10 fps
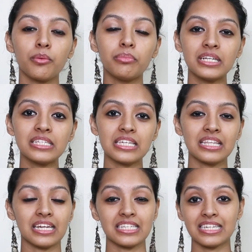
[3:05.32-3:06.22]
ability
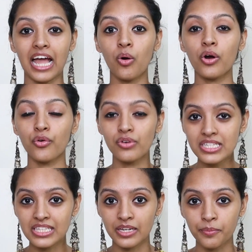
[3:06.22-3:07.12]
that has now
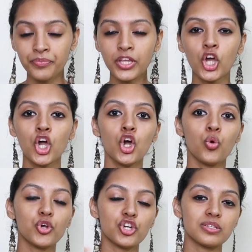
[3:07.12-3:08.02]
arisen,
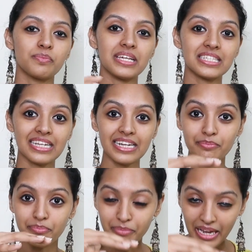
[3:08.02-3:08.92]
which is
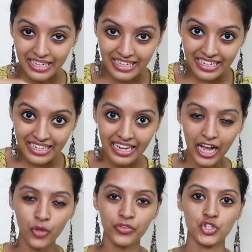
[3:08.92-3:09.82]
basically bending
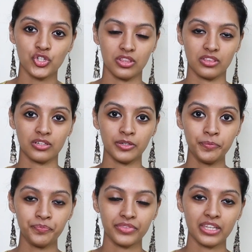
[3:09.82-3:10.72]
down the
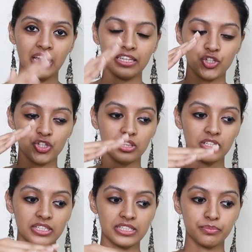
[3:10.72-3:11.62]
chitta. The
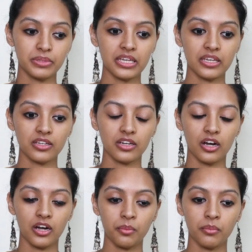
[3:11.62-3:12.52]
chitta is being
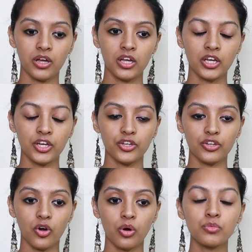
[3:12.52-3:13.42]

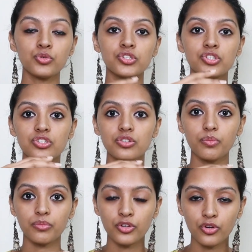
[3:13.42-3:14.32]
almost
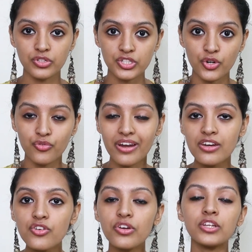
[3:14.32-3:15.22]

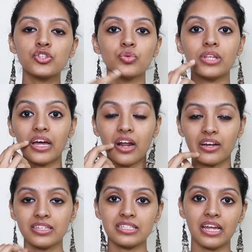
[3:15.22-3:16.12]
surrendering to that
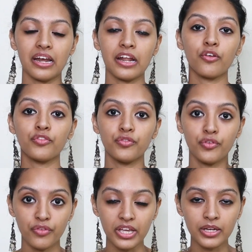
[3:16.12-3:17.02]
understanding of the
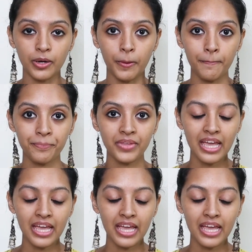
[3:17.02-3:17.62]
viveka.